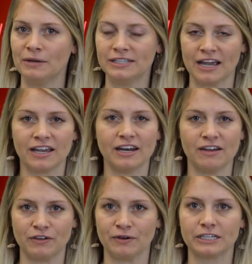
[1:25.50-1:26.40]
be taken
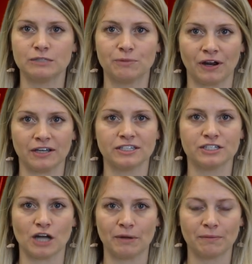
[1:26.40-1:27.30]
if you experience
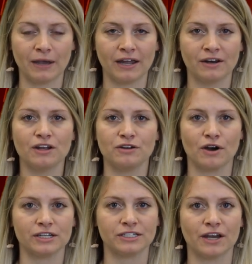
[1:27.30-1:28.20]
stomach pain,
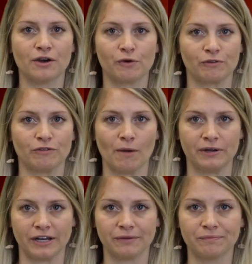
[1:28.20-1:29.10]
nausea, or
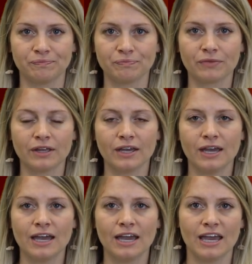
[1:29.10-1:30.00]
vomiting.
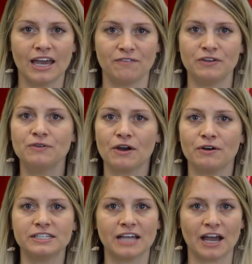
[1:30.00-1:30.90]
If you
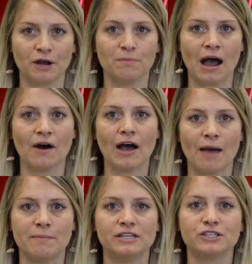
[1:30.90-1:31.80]
notice that your bowel
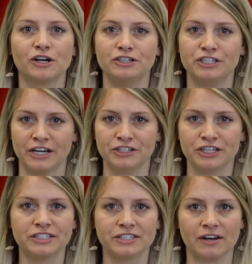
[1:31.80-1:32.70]
habits are
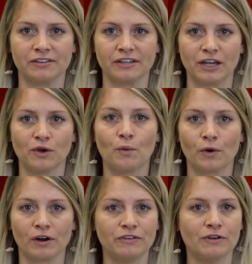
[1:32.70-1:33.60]
changing suddenly
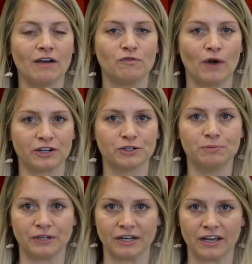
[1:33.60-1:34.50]
or if you have rectal
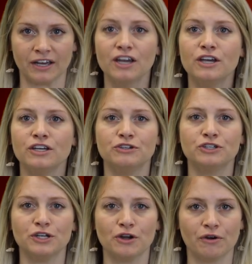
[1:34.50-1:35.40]
bleeding, you
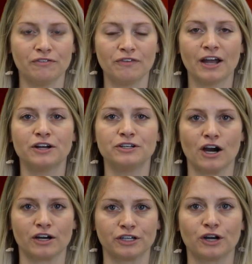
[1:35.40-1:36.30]
should notify your
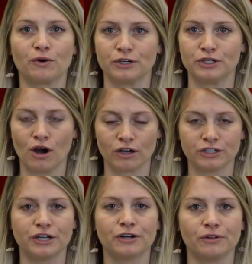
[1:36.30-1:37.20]
doctor or talk
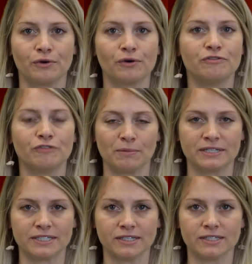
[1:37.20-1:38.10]
to your local
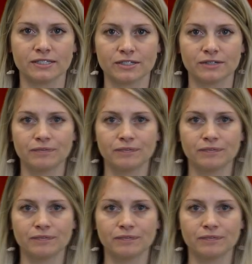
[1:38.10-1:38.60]
pharmacist.